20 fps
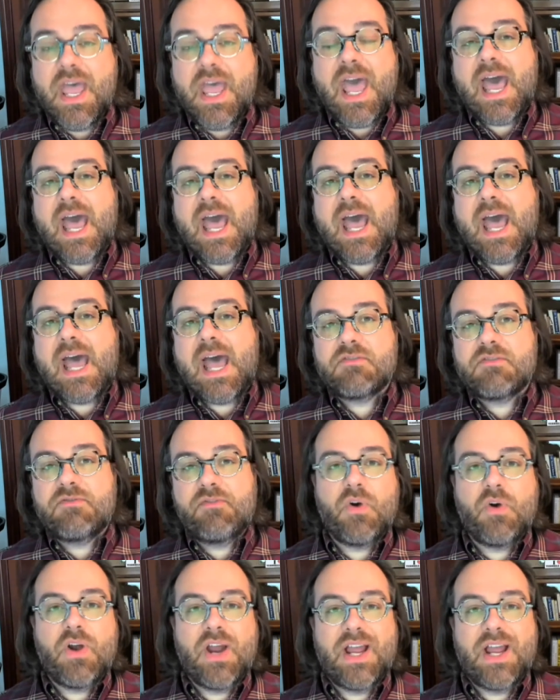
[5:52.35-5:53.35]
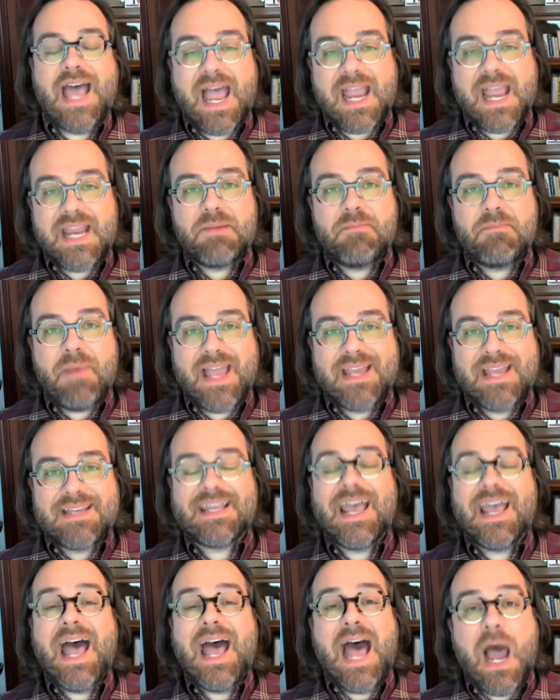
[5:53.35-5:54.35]
Ask for an
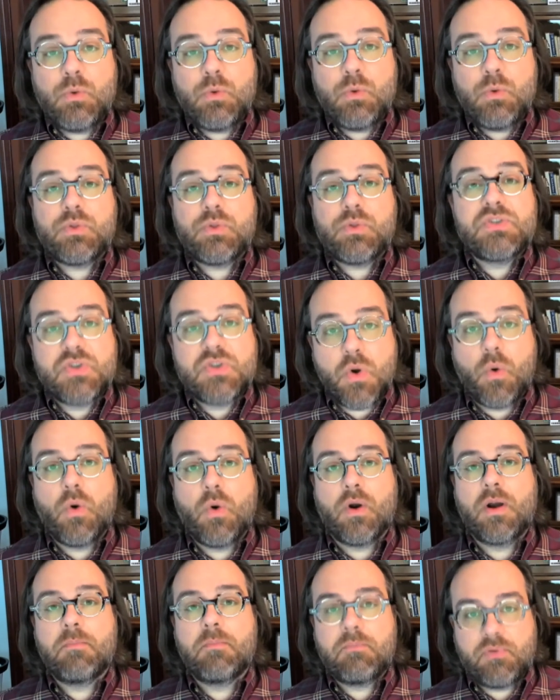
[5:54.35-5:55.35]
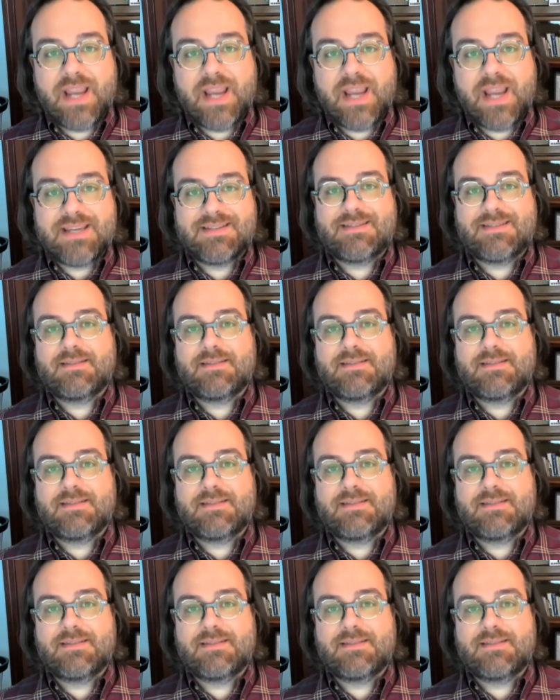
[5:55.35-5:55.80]
itemized out the door price.